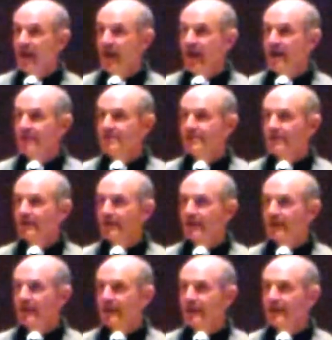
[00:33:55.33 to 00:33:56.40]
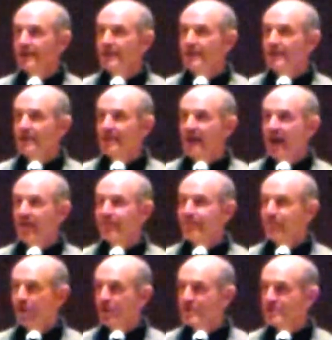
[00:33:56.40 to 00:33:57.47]
And uh,
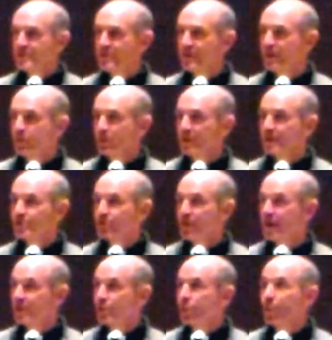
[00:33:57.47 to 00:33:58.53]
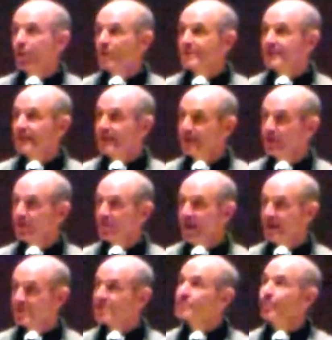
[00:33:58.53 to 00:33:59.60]
at first, they really tried to work to heal
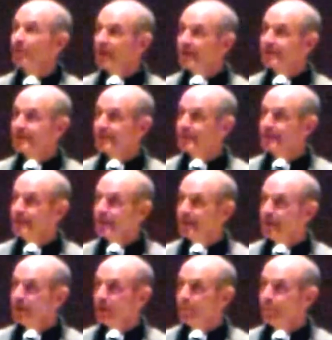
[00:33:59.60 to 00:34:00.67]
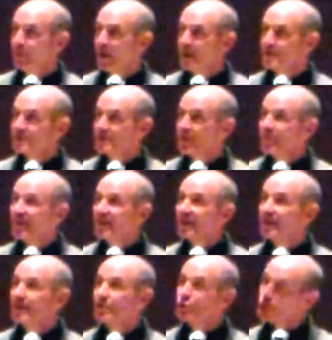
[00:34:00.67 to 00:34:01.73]
that split, but
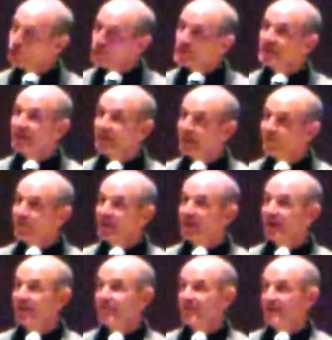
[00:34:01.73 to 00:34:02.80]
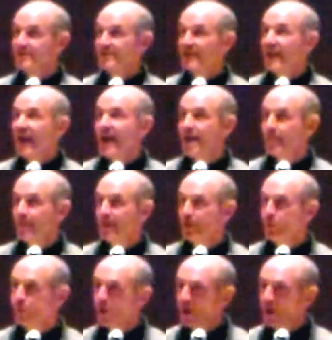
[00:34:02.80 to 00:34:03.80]
something, two significant events that happened.